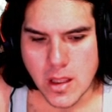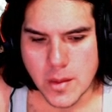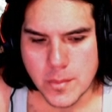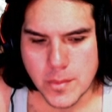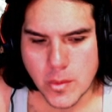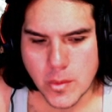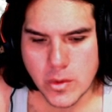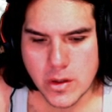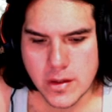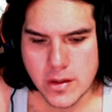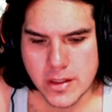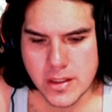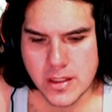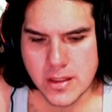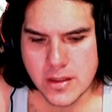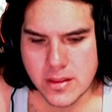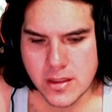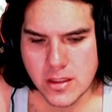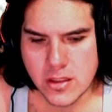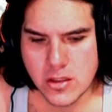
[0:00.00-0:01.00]
but well, I
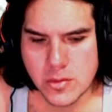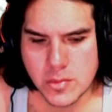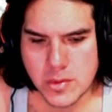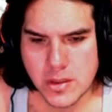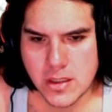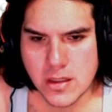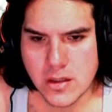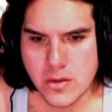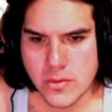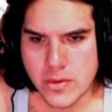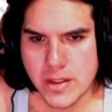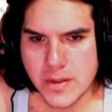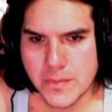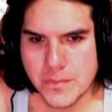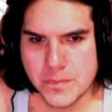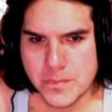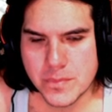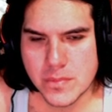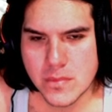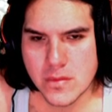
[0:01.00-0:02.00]
didn't think you'd be here already.
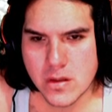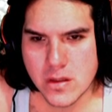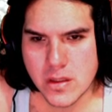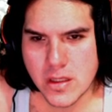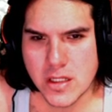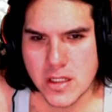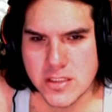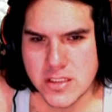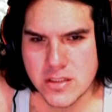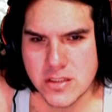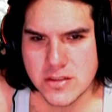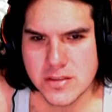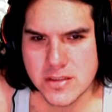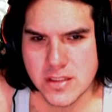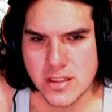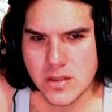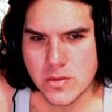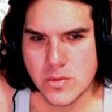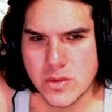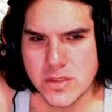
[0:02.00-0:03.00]
Yeah,
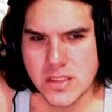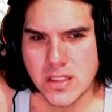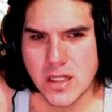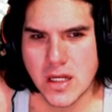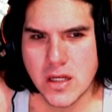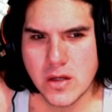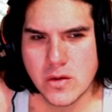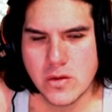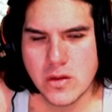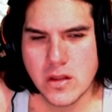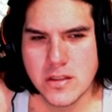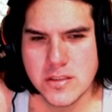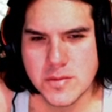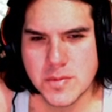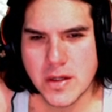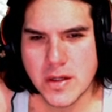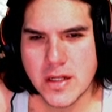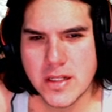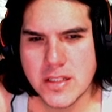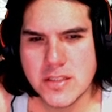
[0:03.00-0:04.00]
seriously, what's a guy who loves
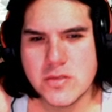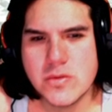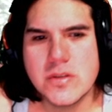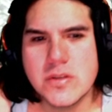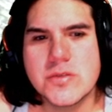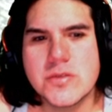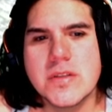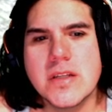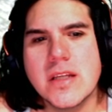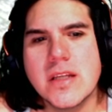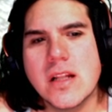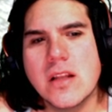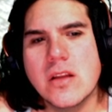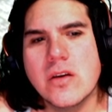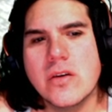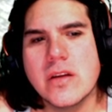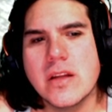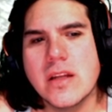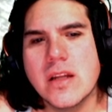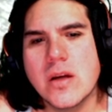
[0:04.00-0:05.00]
parties doing drinking
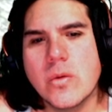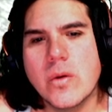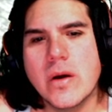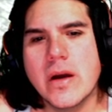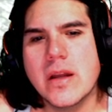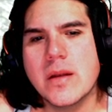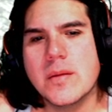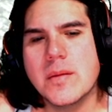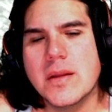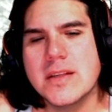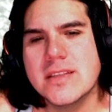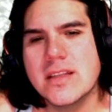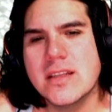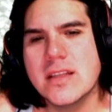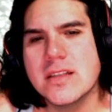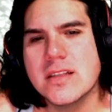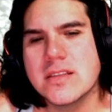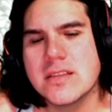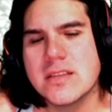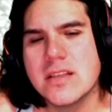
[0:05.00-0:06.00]
alone in a quiet place like
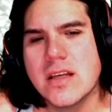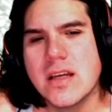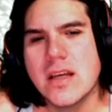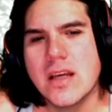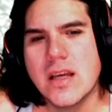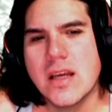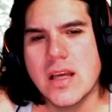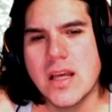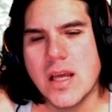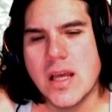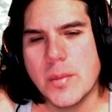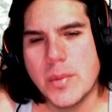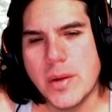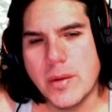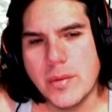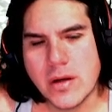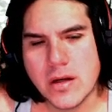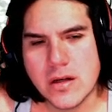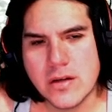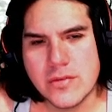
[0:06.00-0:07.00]
this? Better
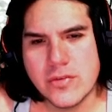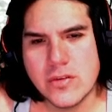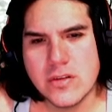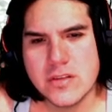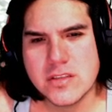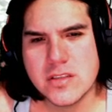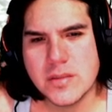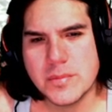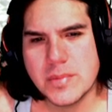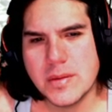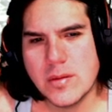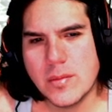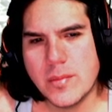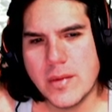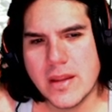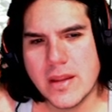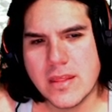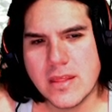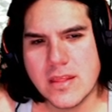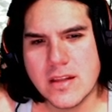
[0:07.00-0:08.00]
be careful, or some people
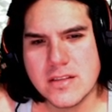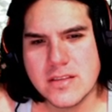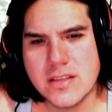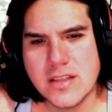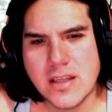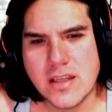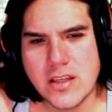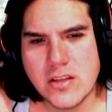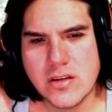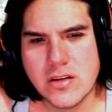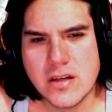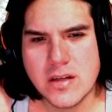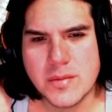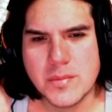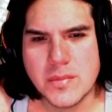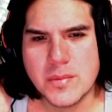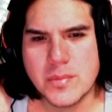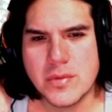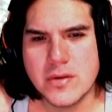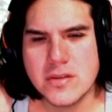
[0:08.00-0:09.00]
might start thinking you're an
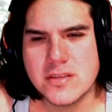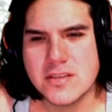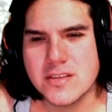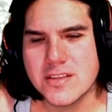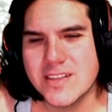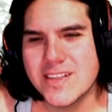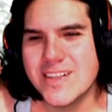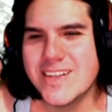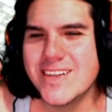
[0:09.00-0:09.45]
imposter.